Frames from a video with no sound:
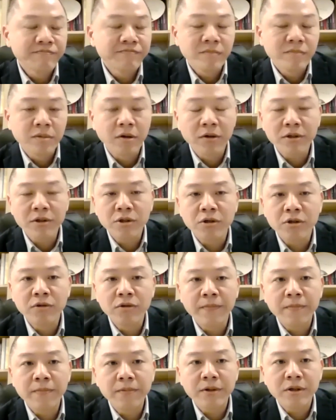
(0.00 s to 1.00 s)
those
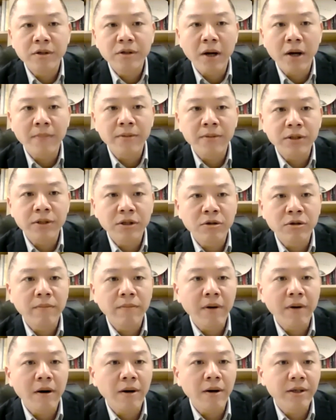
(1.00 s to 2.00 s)
two opposition
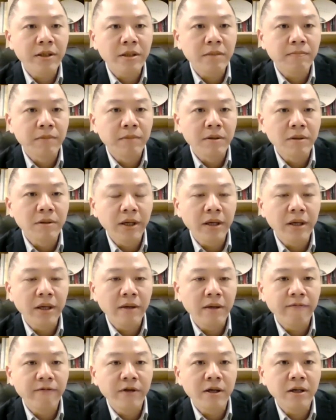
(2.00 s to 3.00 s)
parties
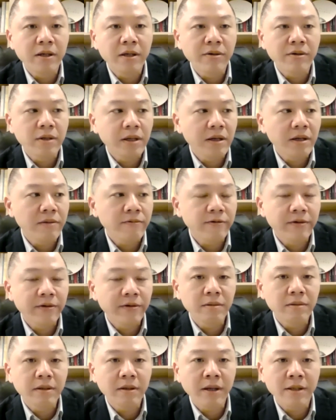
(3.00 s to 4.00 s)
believe the current
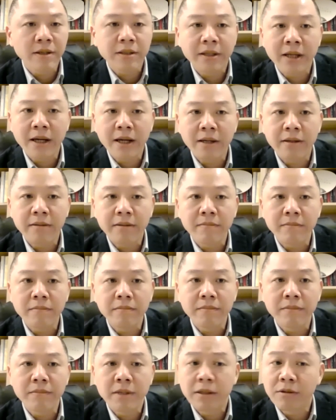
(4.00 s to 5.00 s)
government has not
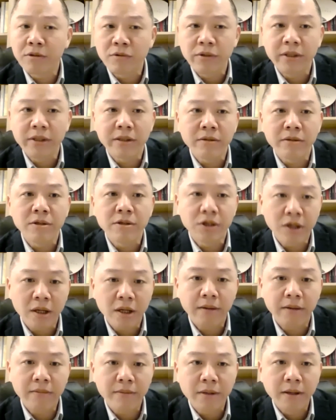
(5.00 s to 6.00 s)
been doing a good
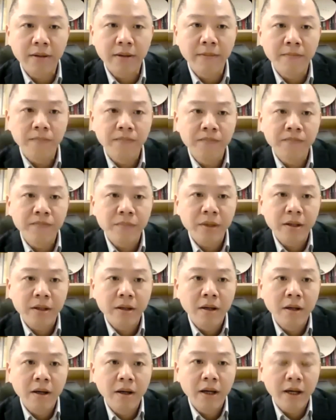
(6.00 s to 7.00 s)
job,
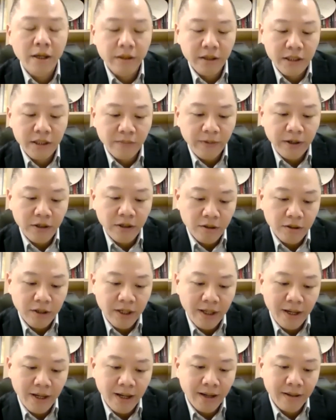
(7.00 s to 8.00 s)
and
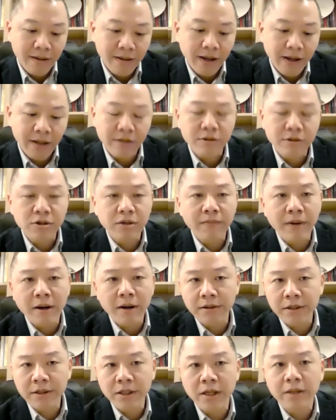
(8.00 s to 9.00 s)
especially on energy
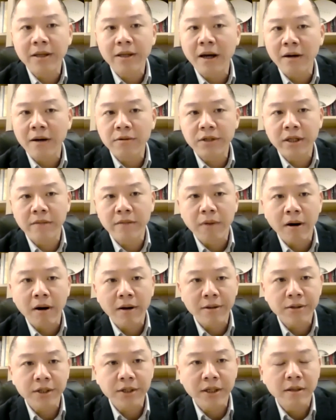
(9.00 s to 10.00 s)
policy and housing
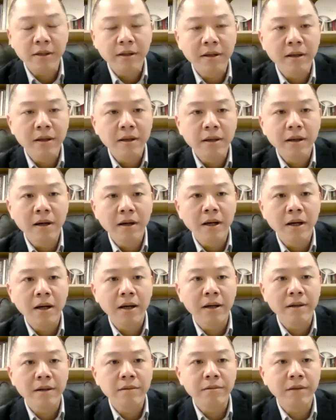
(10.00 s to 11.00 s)
policy.
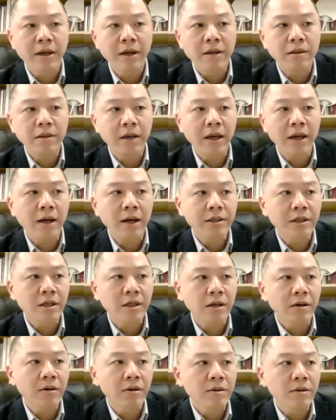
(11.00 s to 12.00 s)
There are
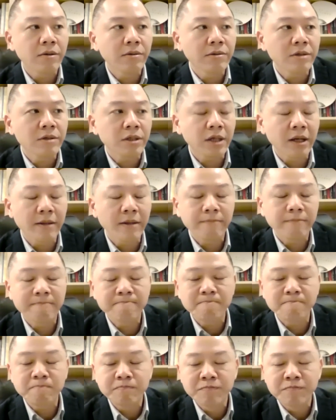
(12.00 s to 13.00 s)
still some,